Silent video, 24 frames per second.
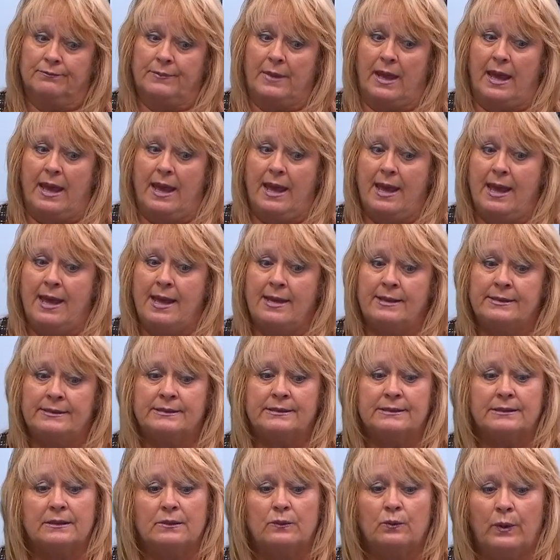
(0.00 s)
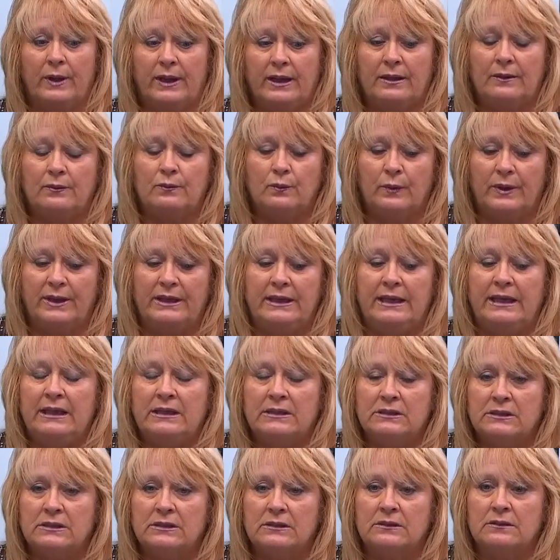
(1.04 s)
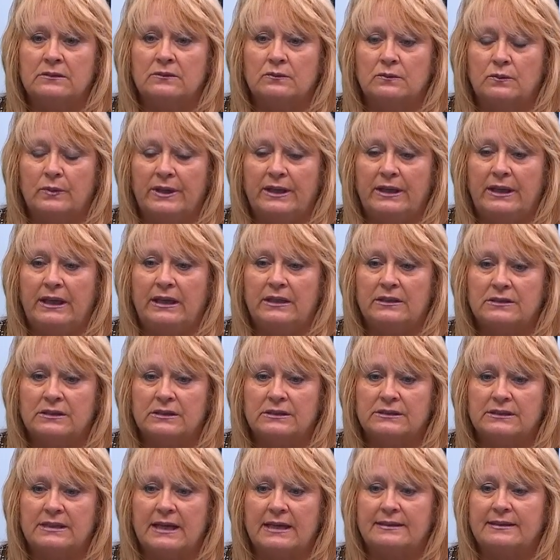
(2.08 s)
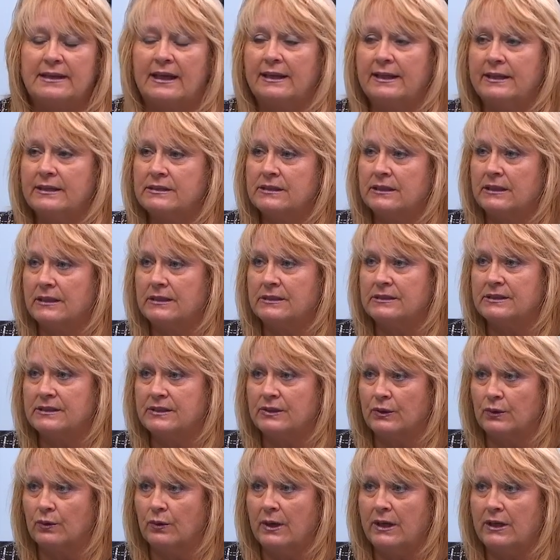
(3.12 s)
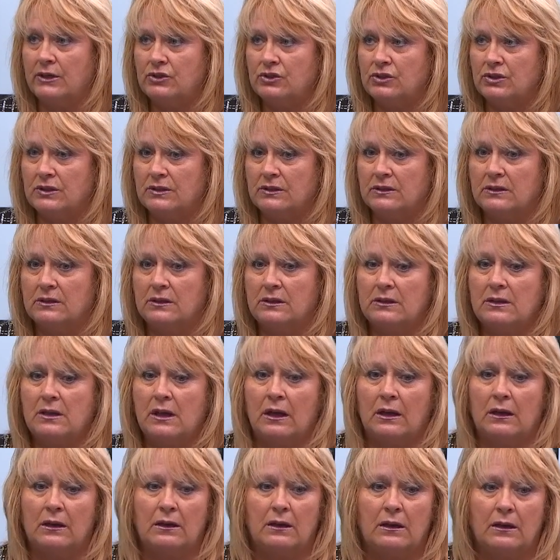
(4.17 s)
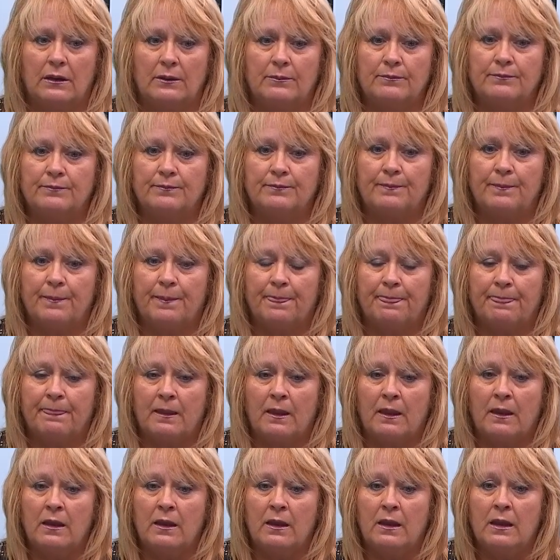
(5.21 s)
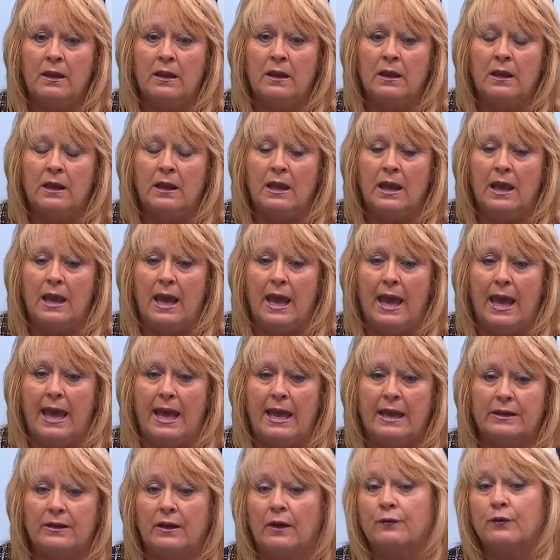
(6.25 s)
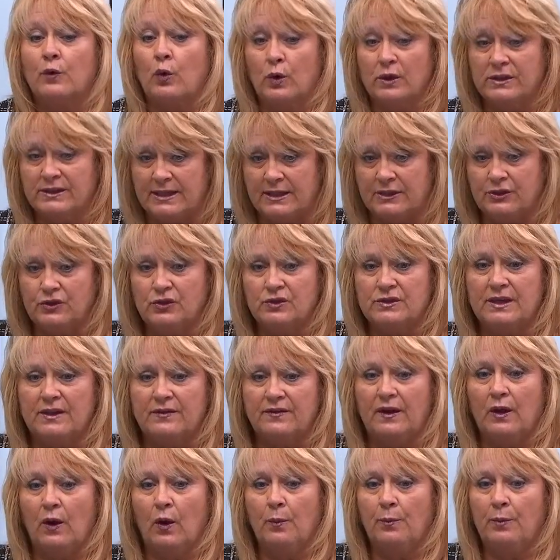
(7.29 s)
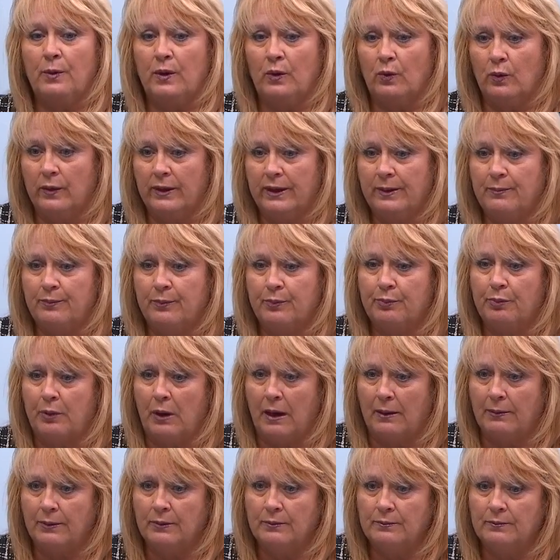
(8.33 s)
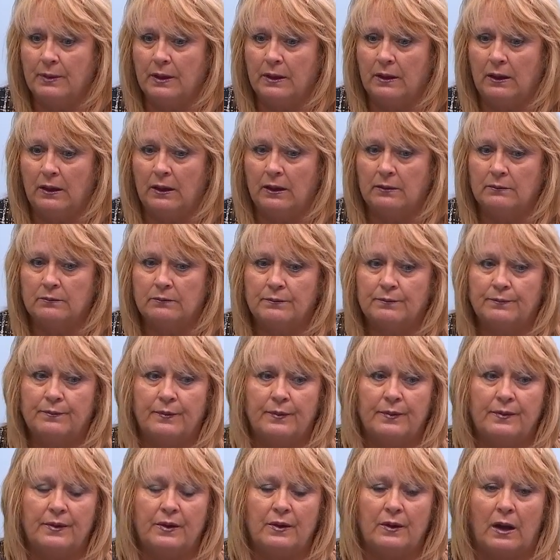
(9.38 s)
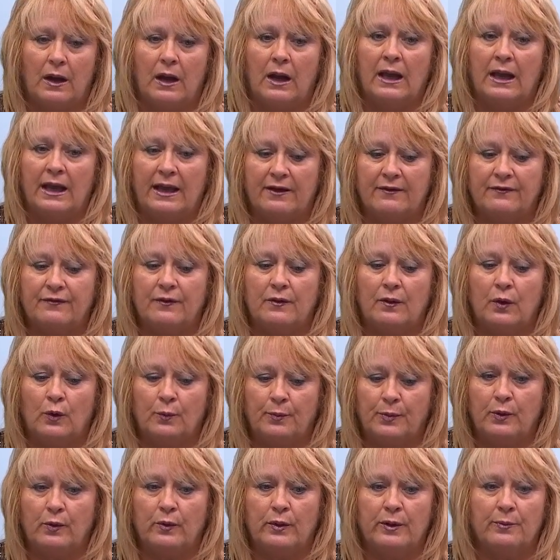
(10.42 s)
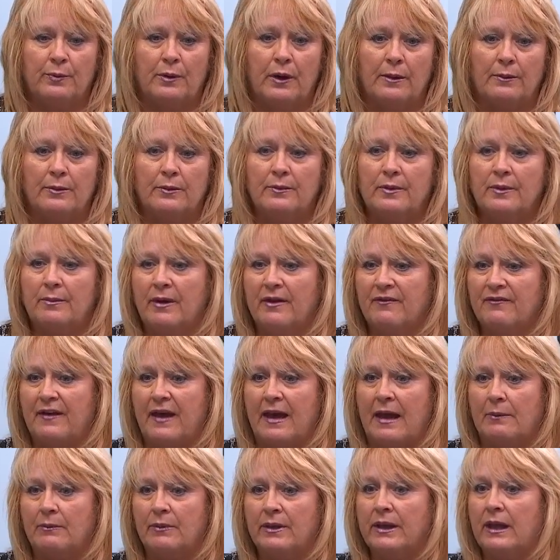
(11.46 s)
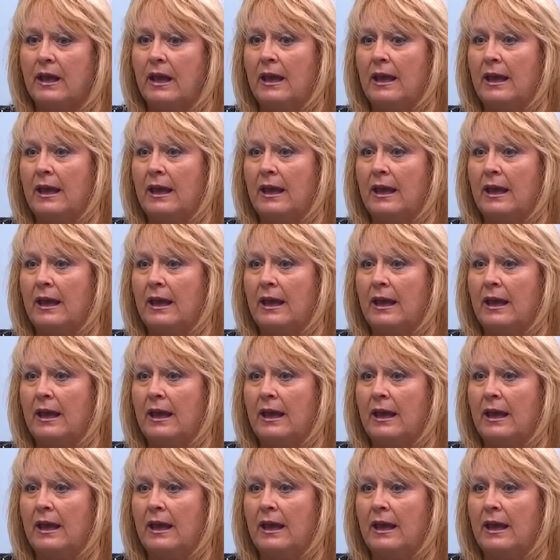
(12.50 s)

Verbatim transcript: And we, we, need, to, we need to take that into consideration. Um, and of course, as you said, the opioid problem. Um, I have an opioid problem in my family,